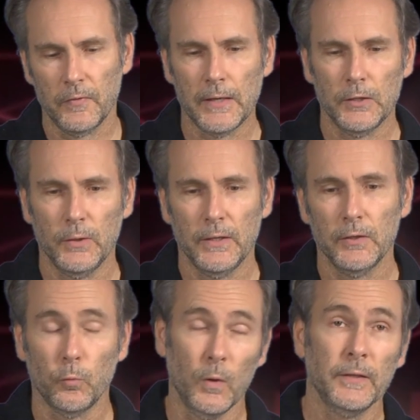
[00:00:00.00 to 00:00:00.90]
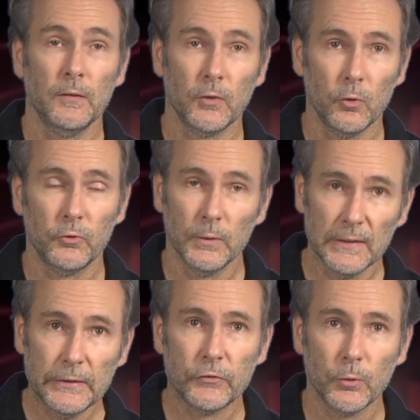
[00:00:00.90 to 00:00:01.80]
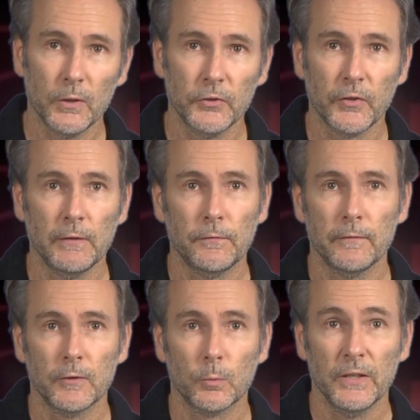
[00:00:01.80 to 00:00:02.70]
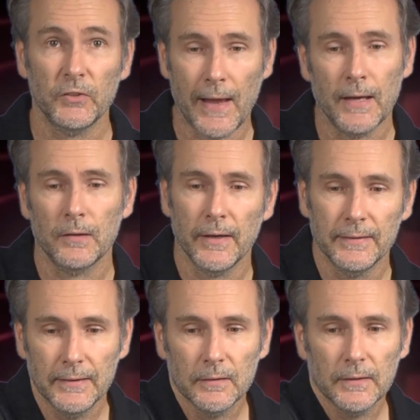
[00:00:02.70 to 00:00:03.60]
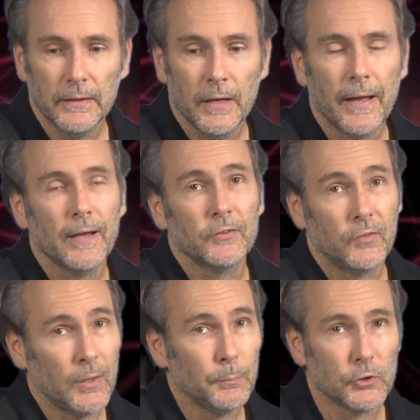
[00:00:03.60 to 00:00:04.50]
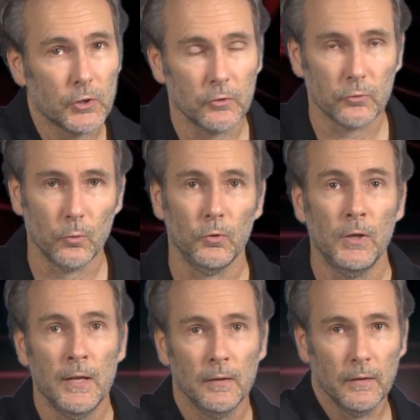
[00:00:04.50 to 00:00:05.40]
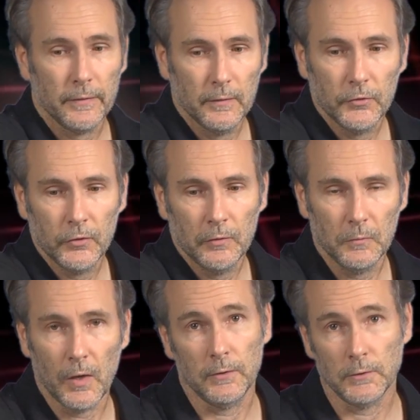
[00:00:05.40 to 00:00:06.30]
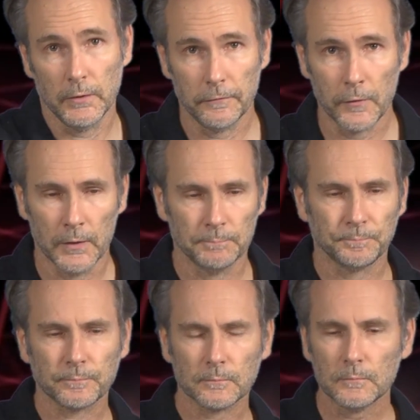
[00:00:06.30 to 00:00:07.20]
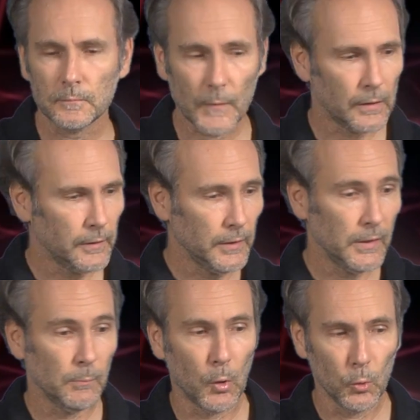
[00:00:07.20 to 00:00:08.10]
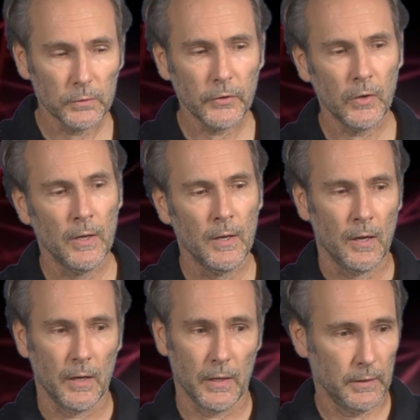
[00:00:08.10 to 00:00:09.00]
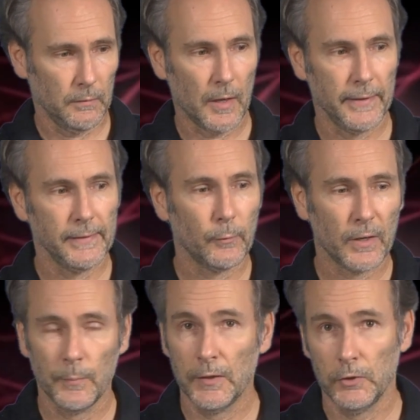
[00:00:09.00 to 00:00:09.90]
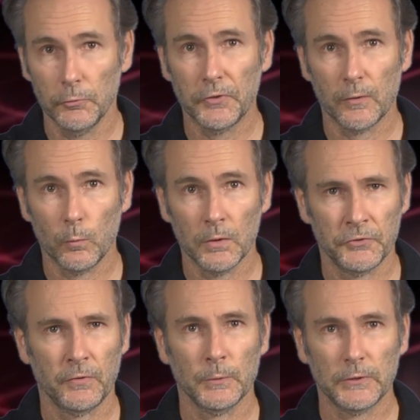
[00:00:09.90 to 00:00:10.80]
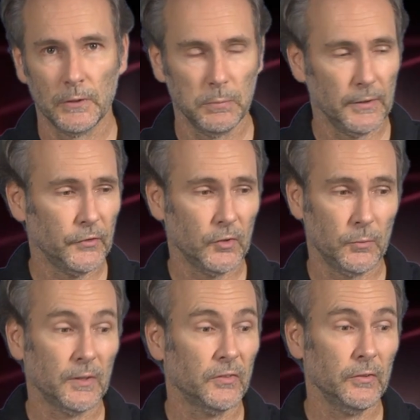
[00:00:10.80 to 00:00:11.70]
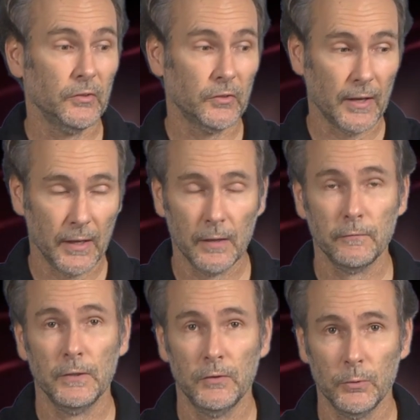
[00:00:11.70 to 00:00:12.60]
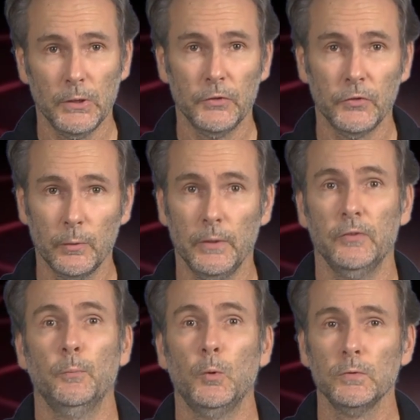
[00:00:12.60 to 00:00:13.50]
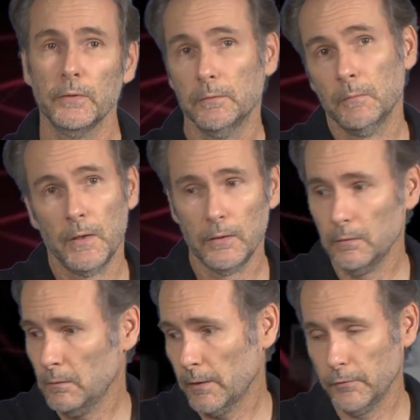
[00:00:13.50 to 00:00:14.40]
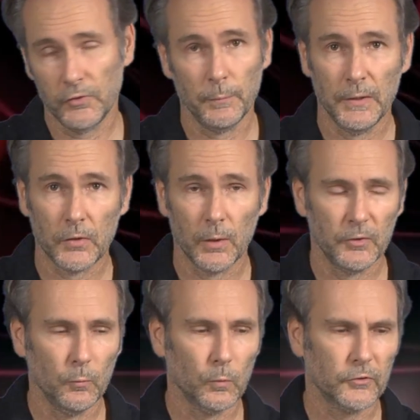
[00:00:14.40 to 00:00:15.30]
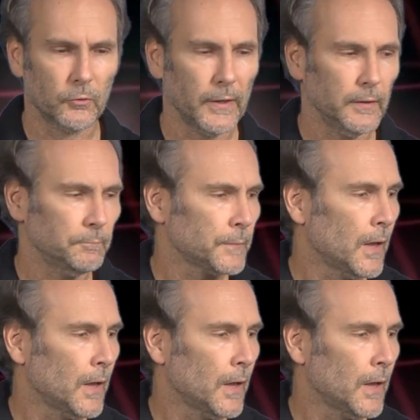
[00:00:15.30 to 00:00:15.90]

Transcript: thing you need is one that'll go to at least two hundred seventy-five degrees and ideally has a temperature control like this dial on the front. You need a mold. I highly recommend using the ones from Clear Ballistics because this is a heavy-duty, serious mold, and, and I've used it many times and it works great.